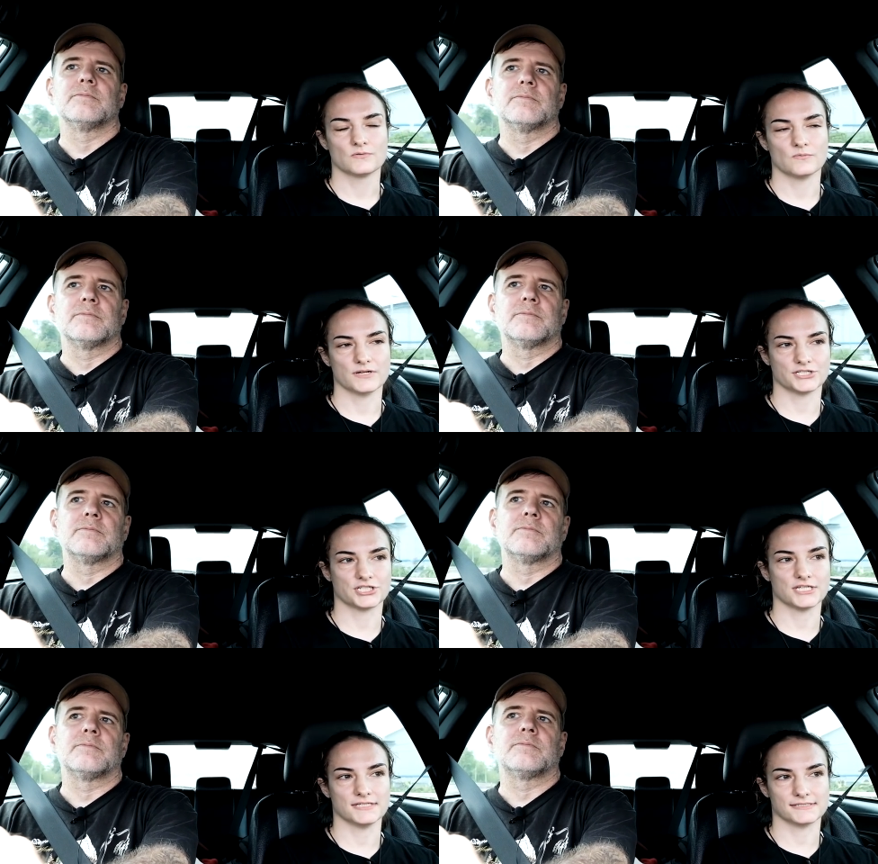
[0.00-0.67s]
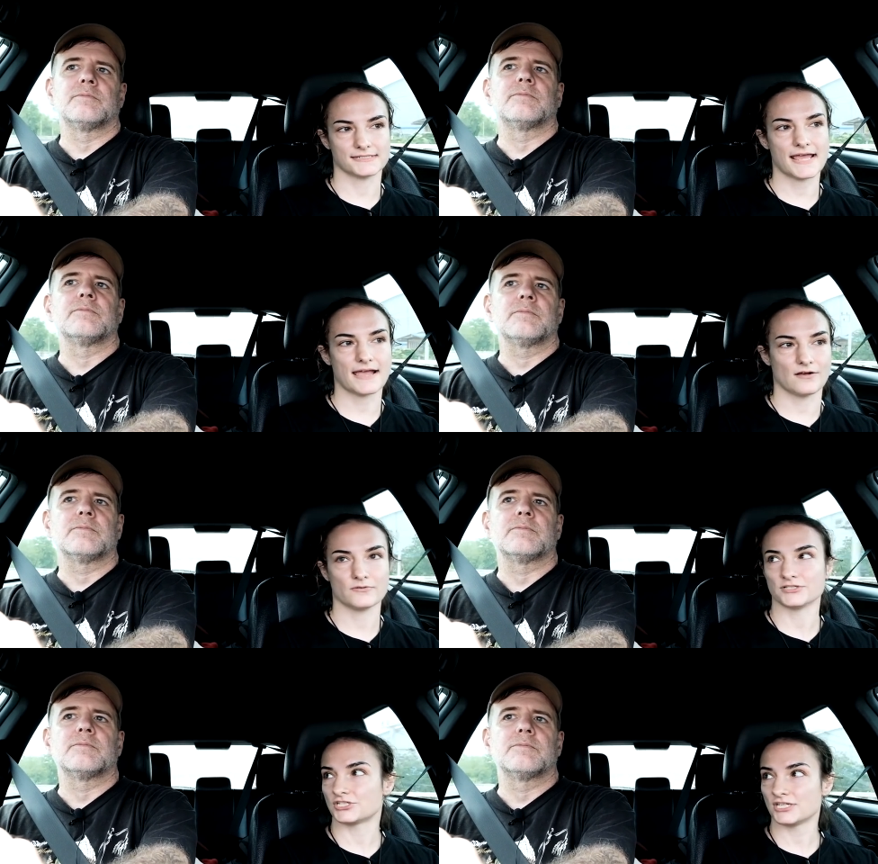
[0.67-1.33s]
Speaker 1: what she is
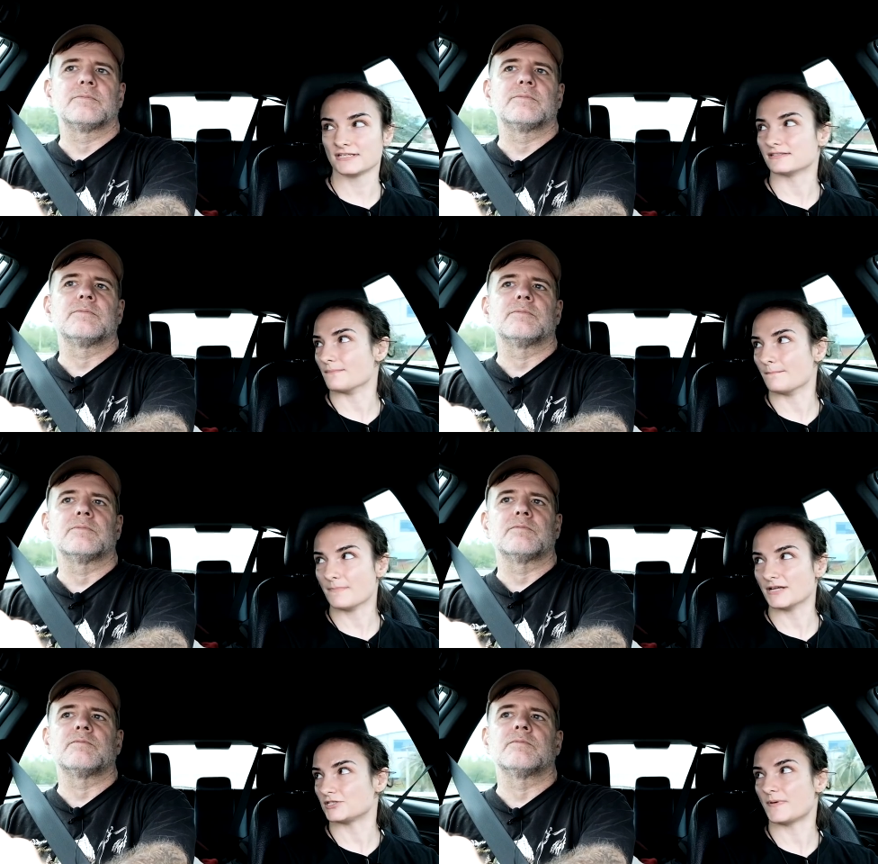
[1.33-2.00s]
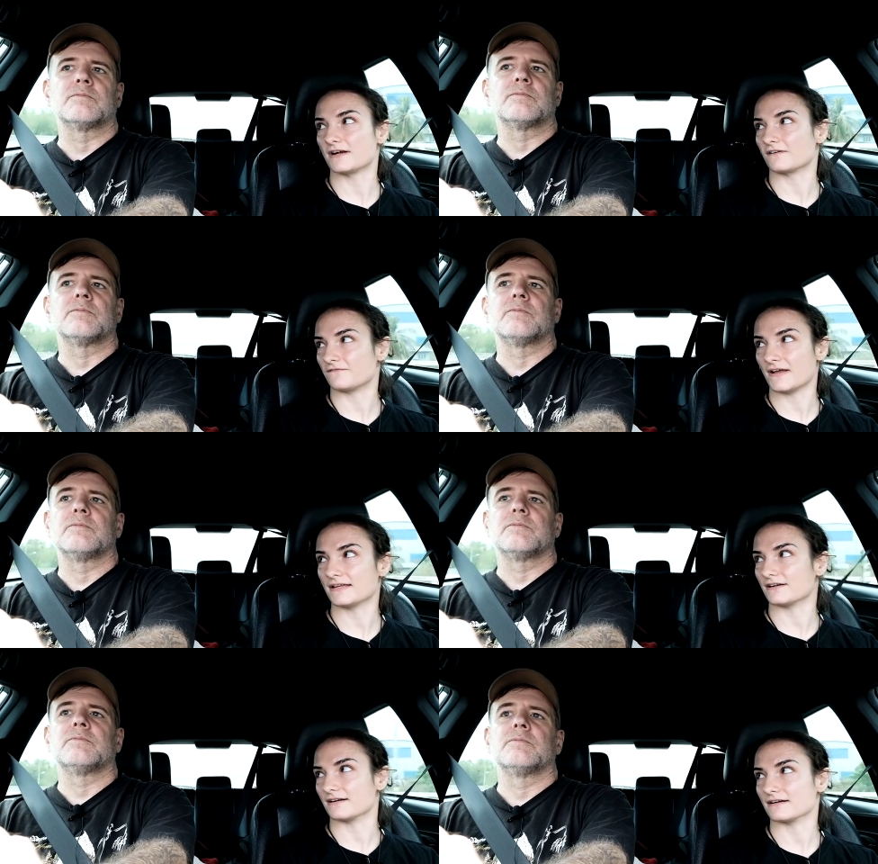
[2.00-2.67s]
now, and she is a much better
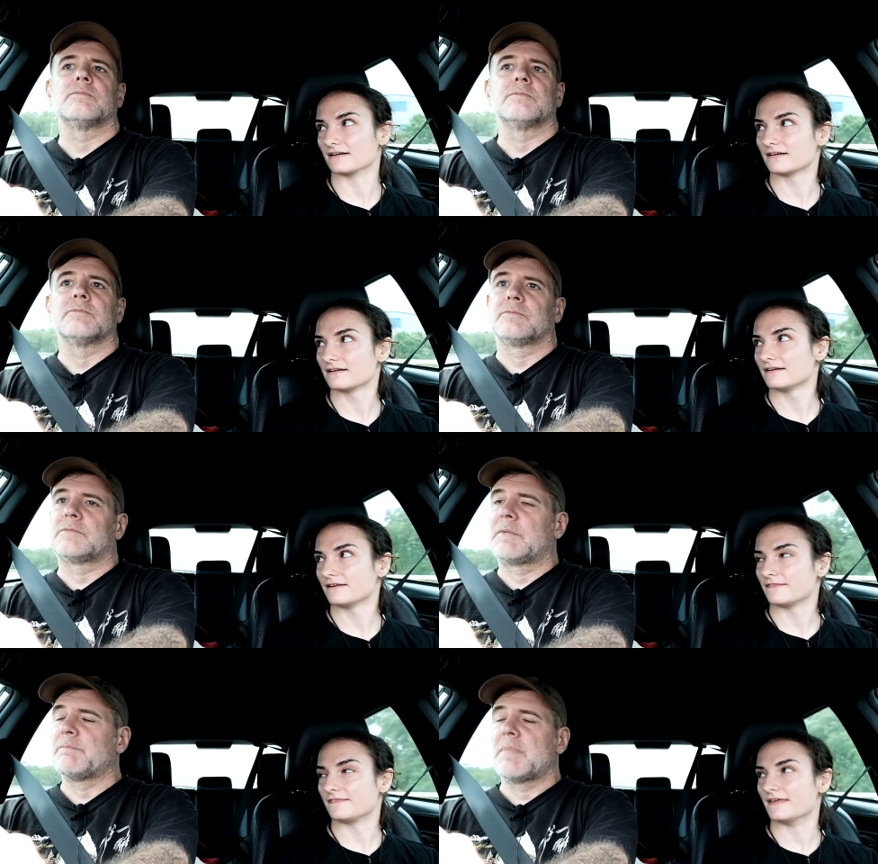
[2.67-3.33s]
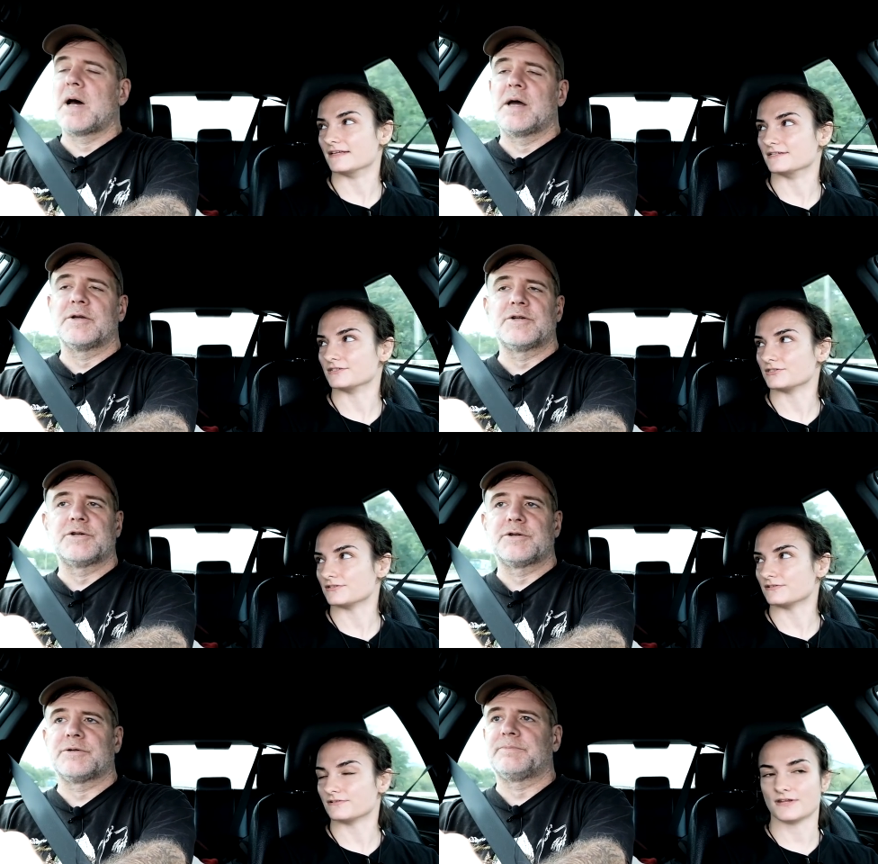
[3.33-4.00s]
fighter than much.
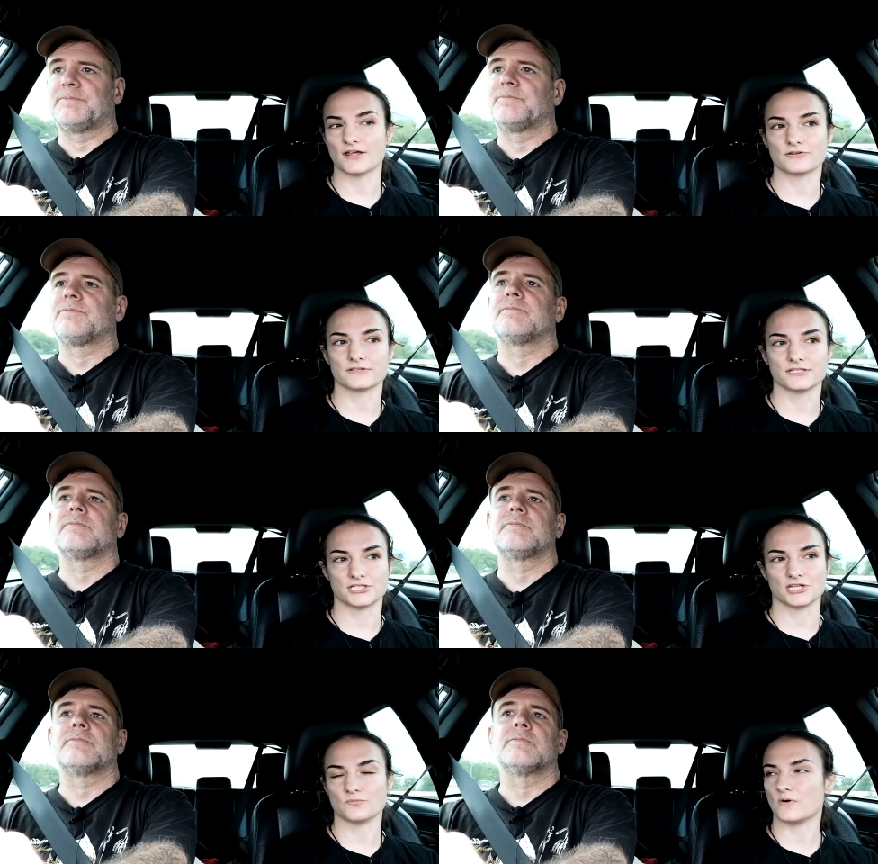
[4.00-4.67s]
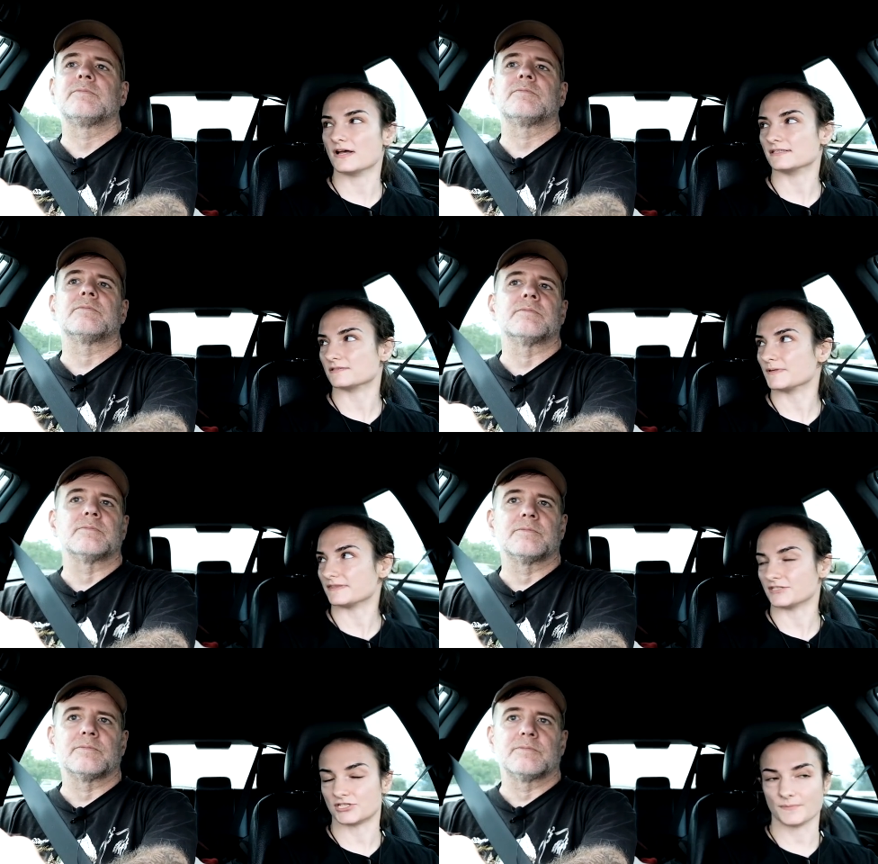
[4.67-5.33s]
not only she was,
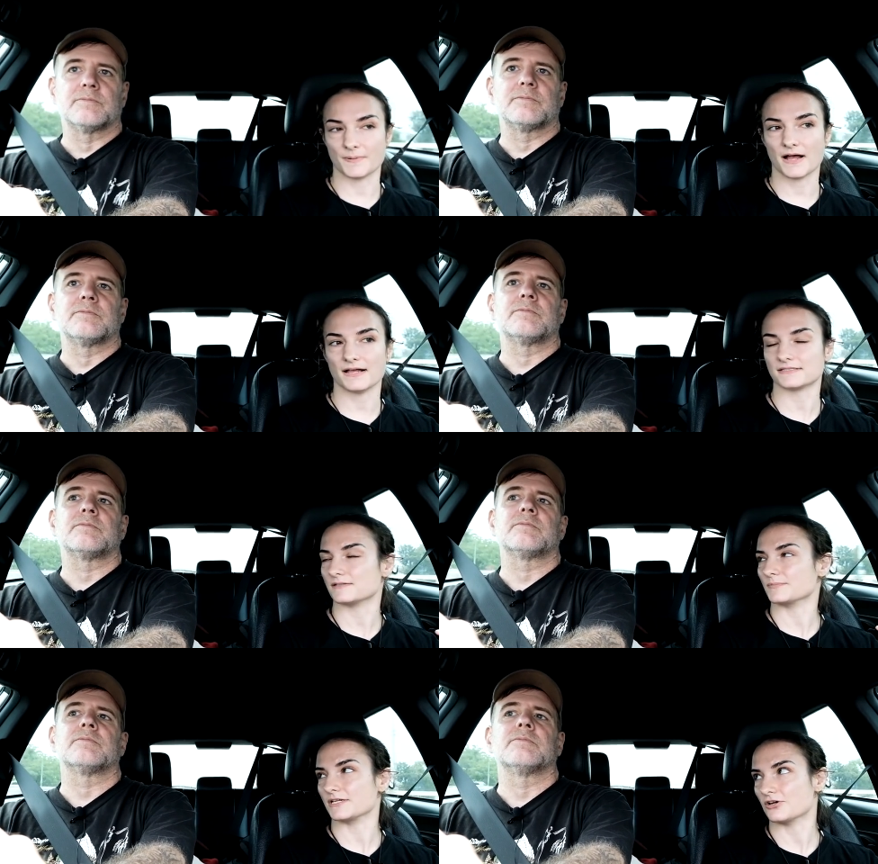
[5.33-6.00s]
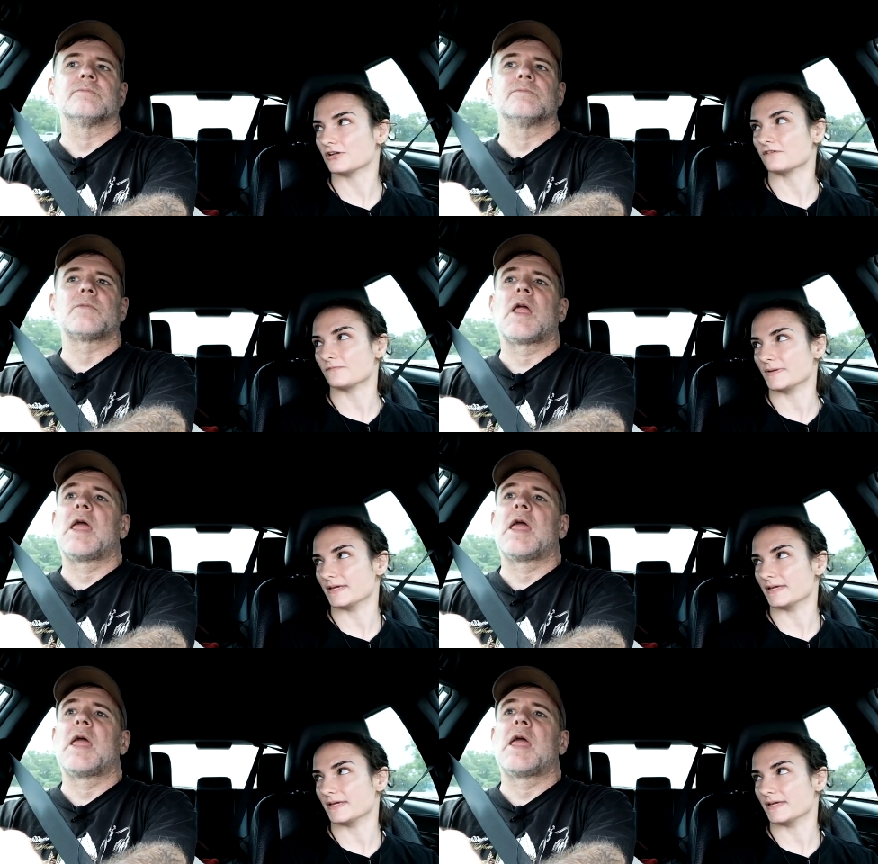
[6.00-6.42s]
but that she possibly could have